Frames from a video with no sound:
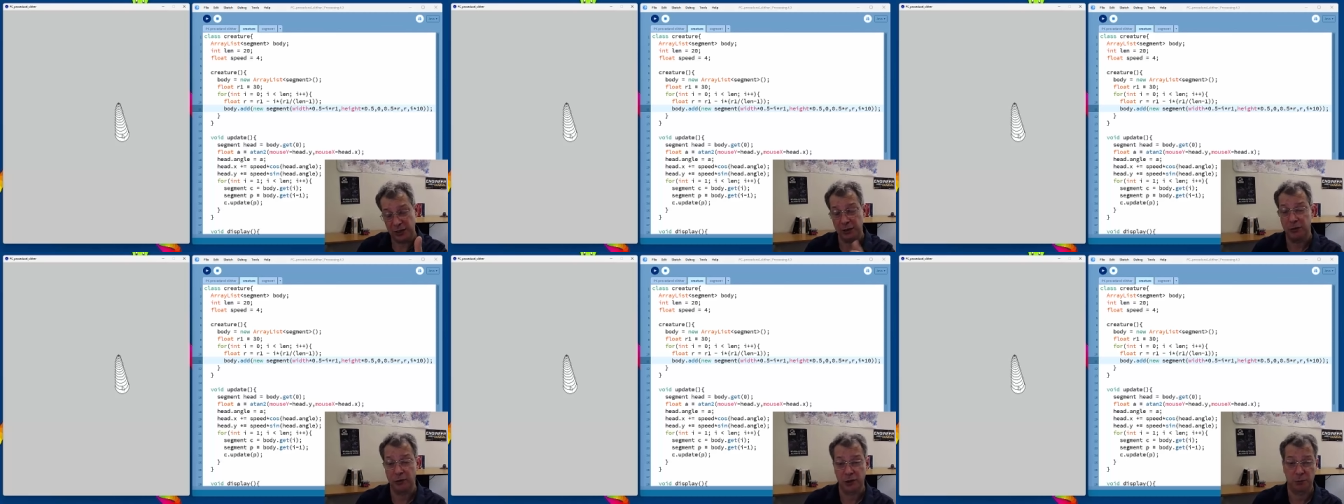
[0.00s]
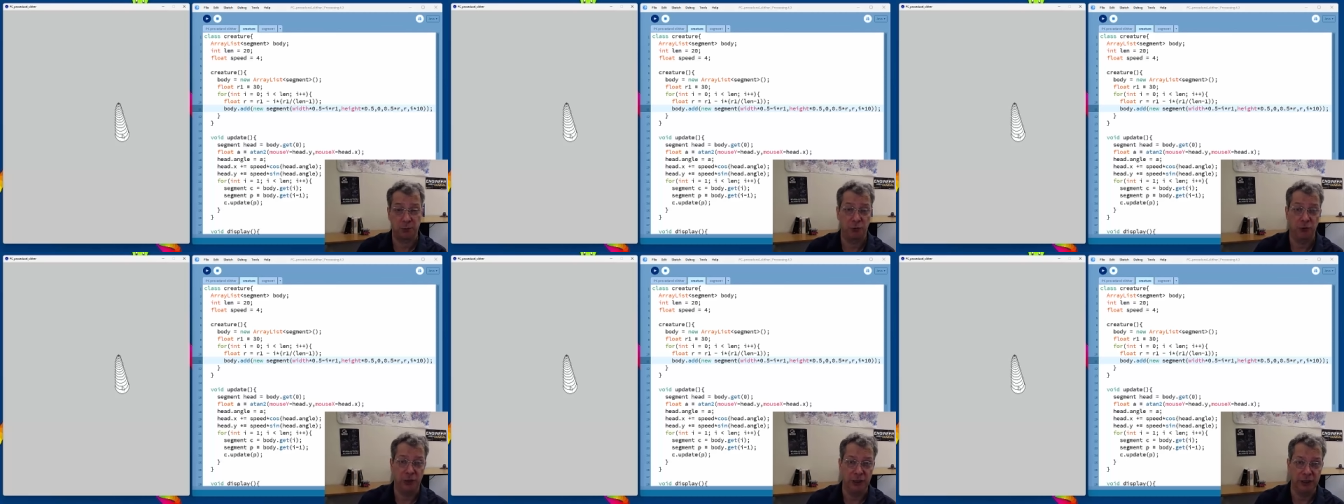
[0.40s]
it looks
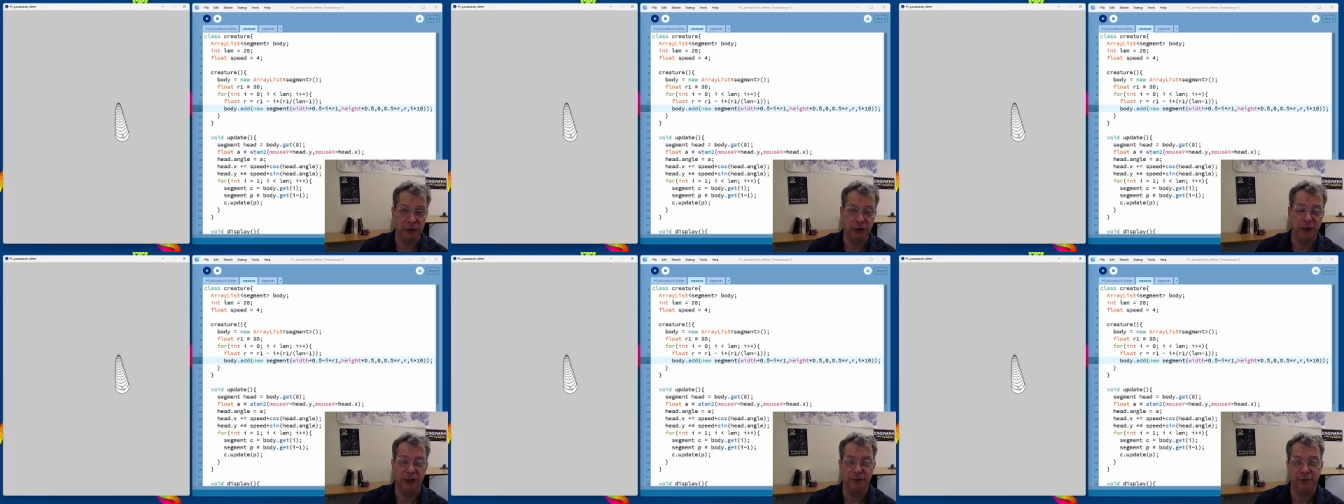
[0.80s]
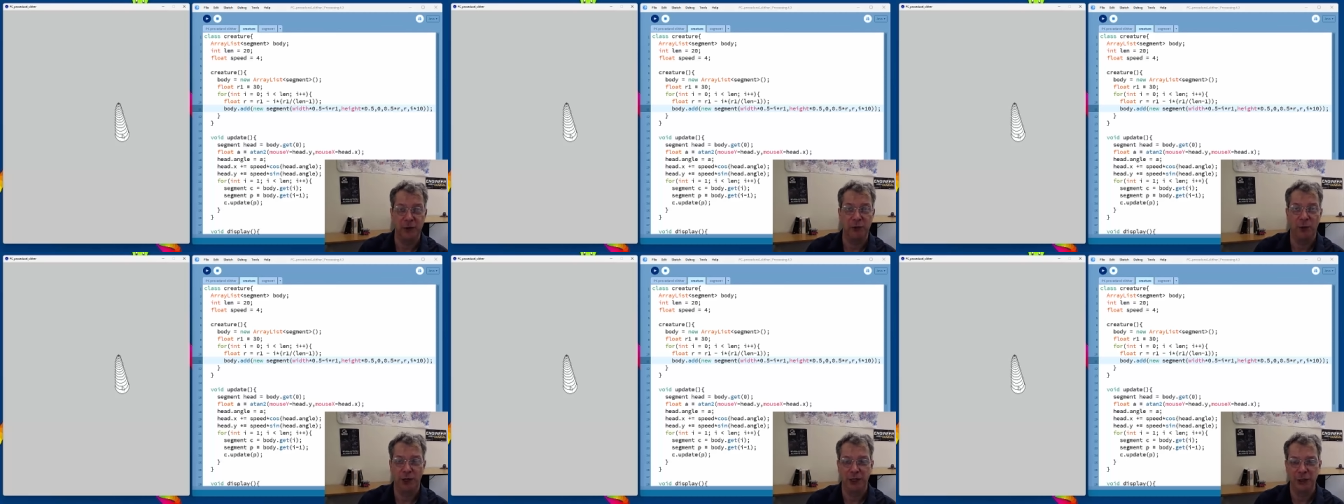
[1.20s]
pretty good if
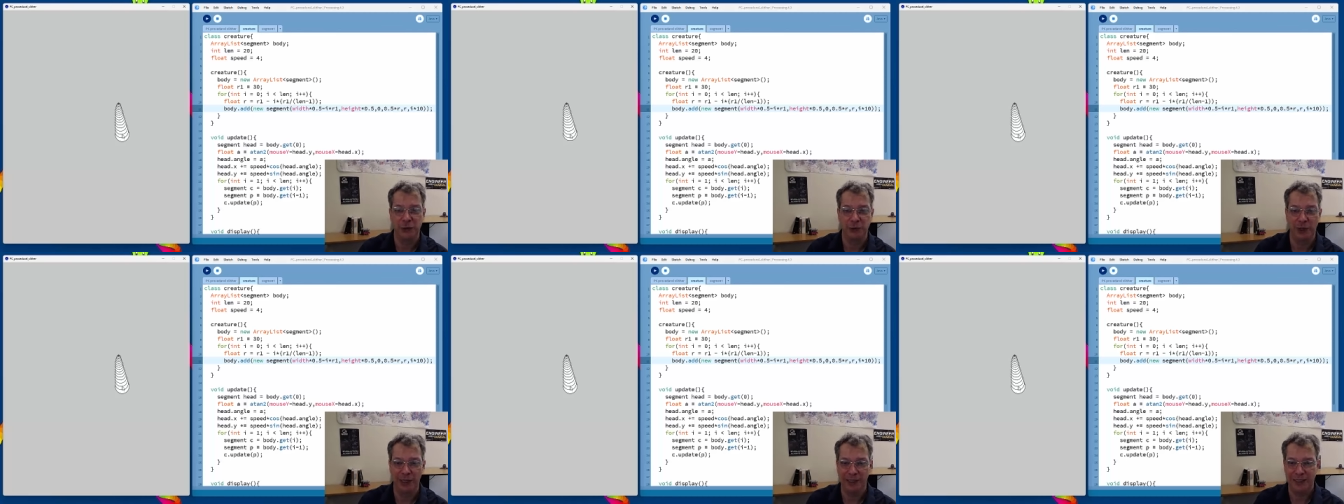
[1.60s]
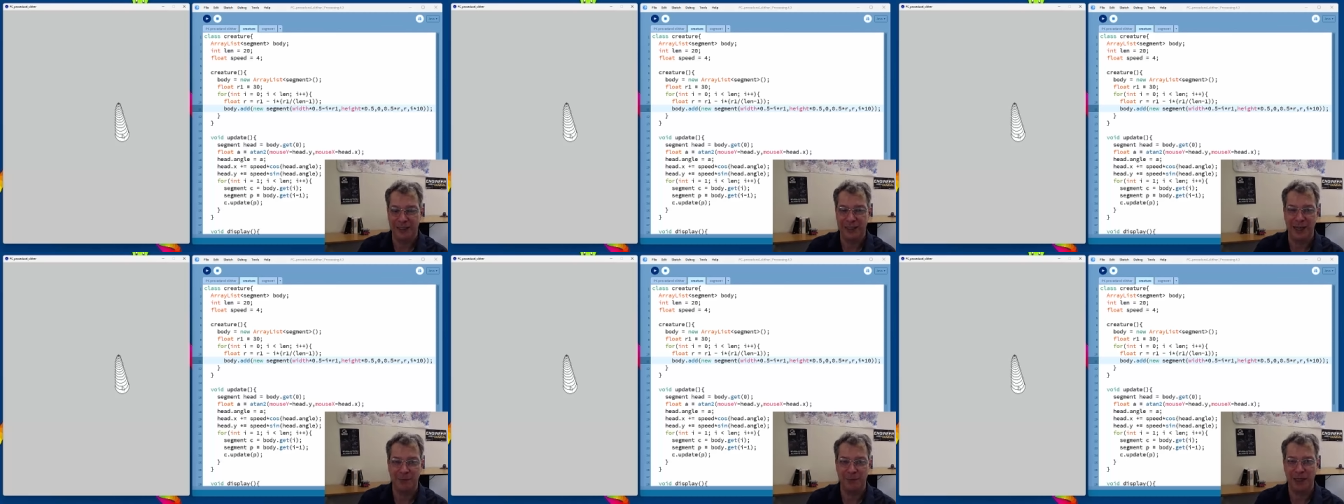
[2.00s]
you want to do like a
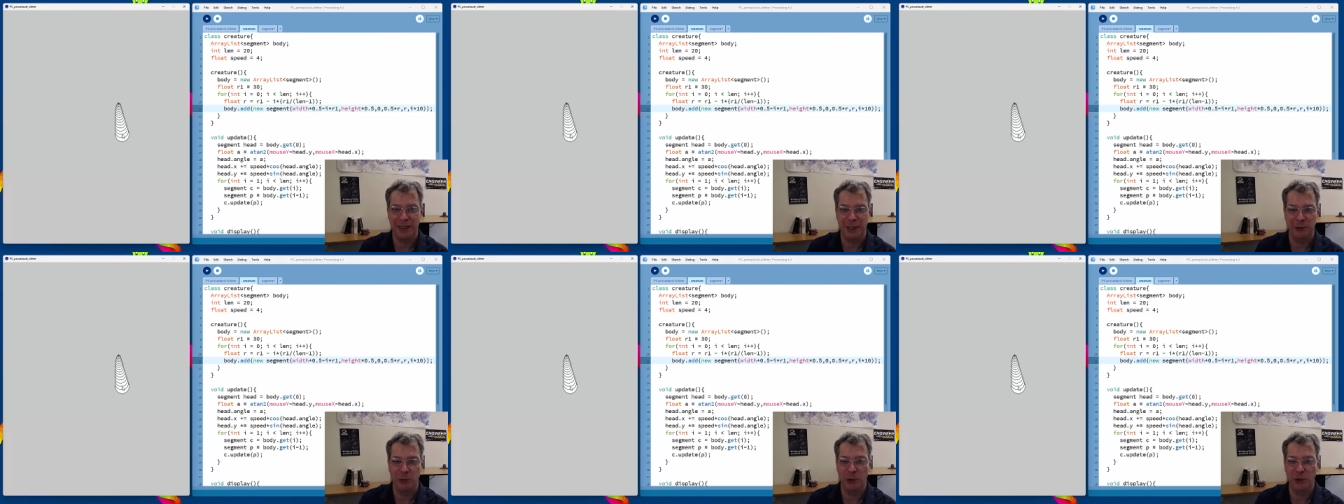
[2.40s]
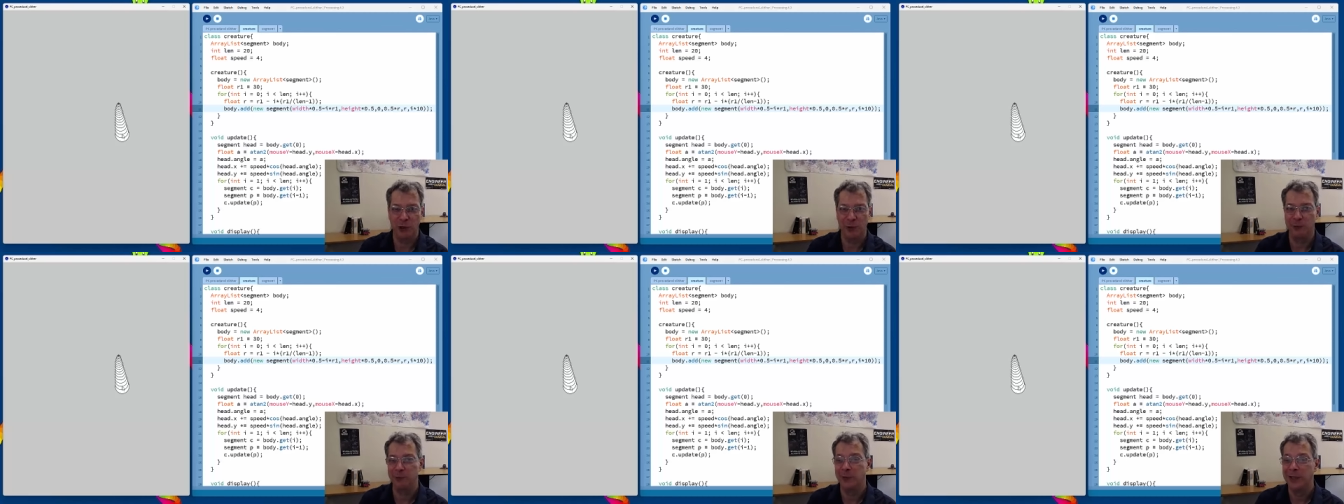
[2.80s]
segmented
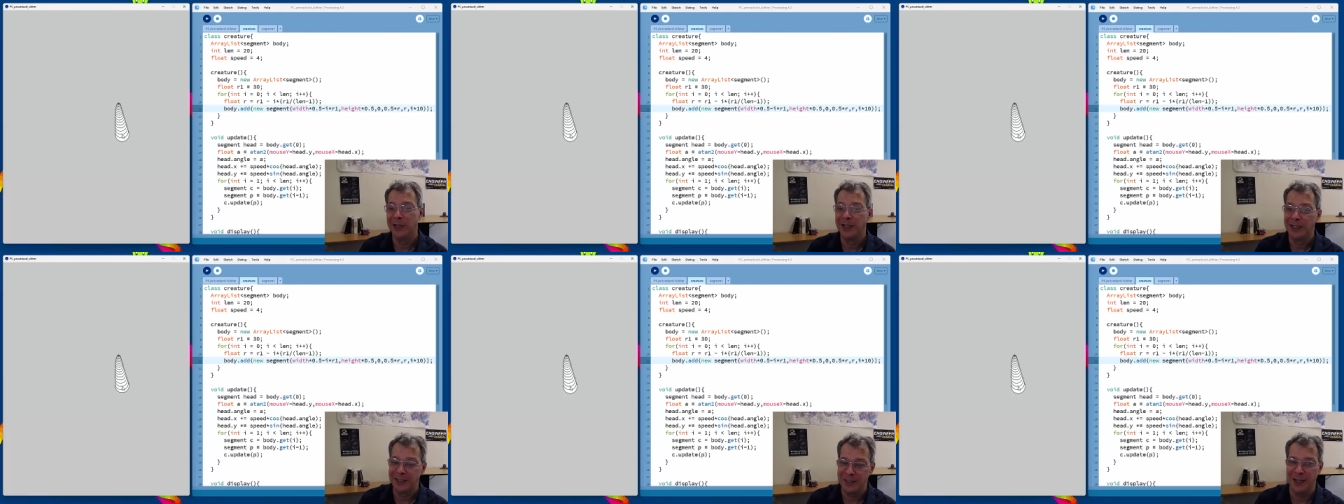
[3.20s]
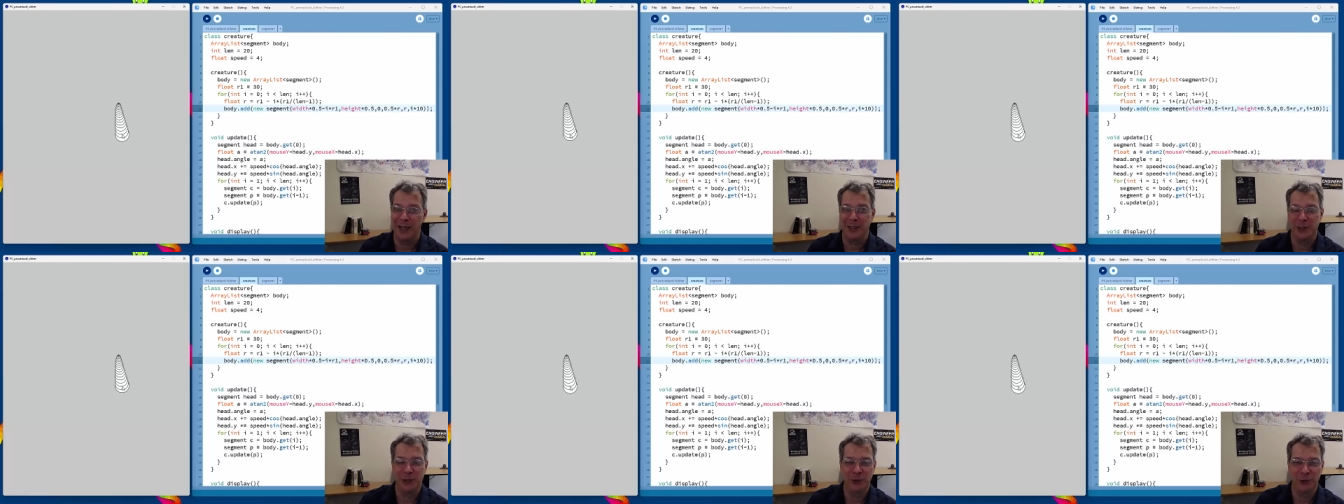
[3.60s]
worm,
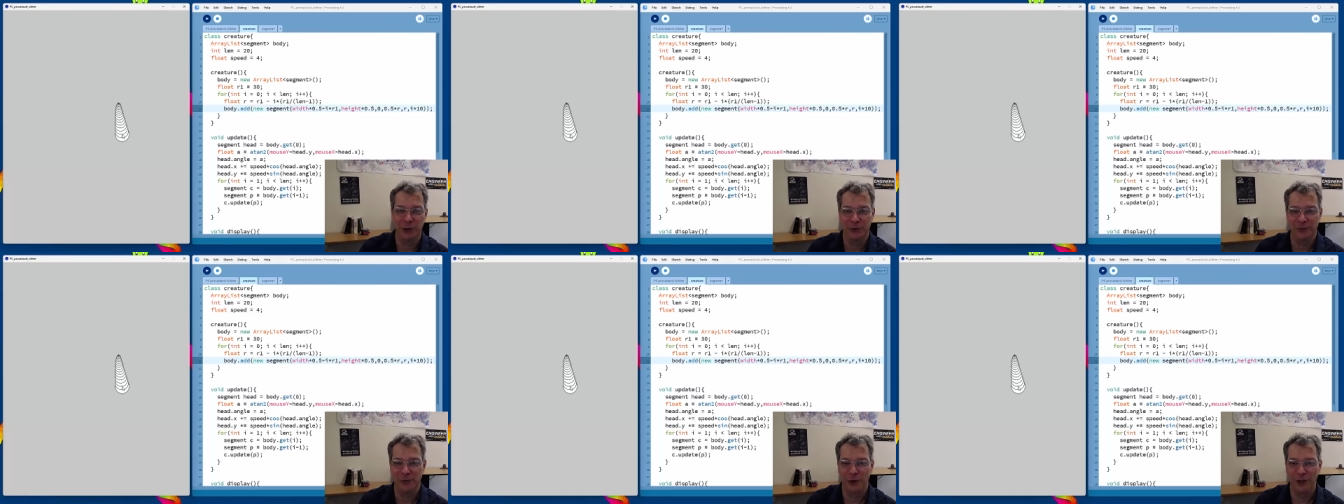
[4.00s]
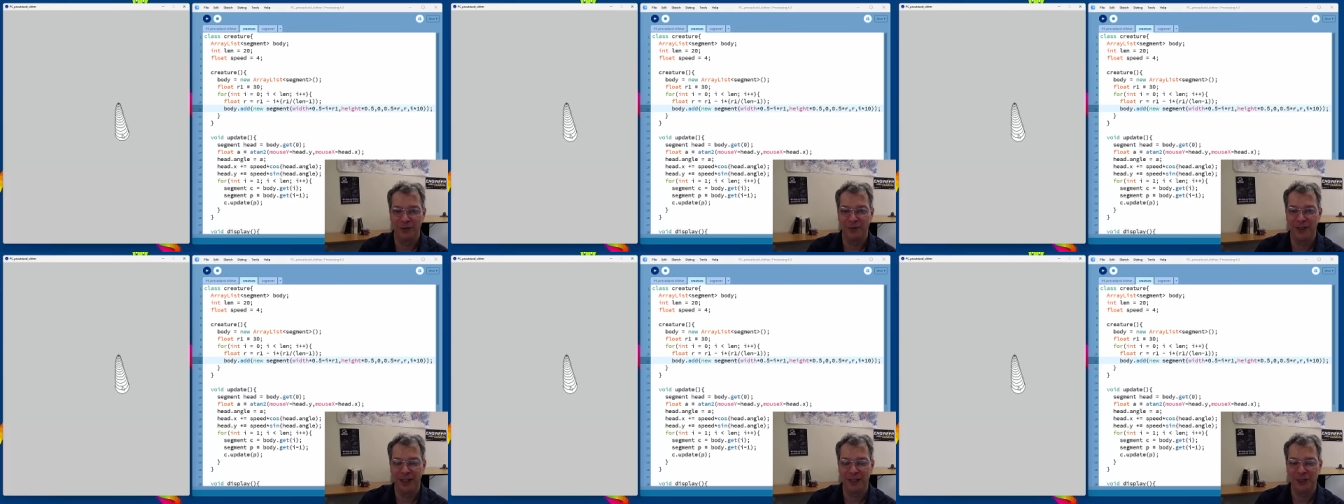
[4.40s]
not so good for a
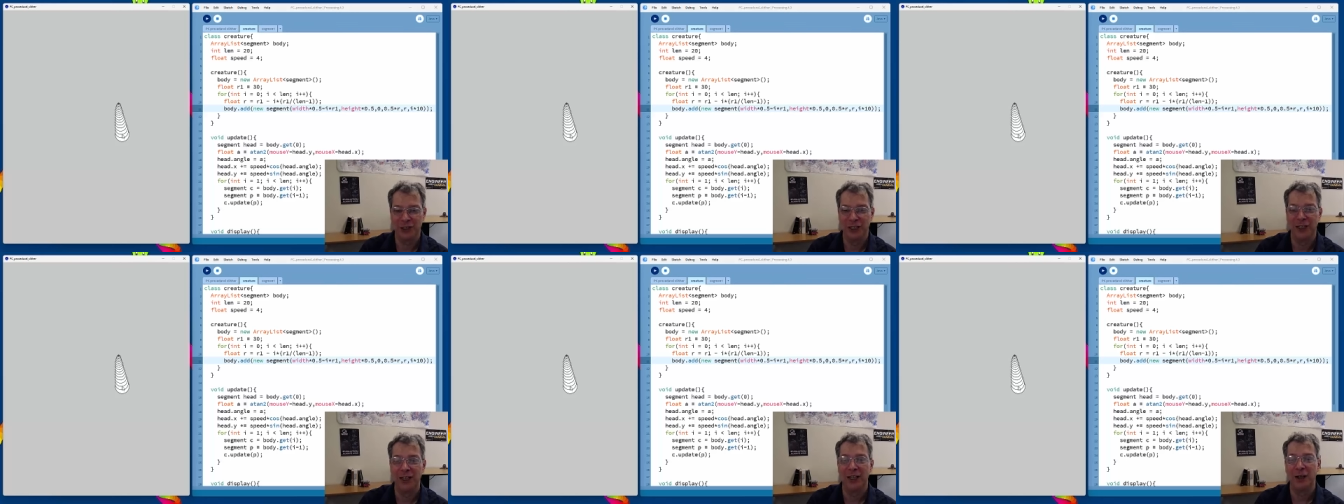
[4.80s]
fish.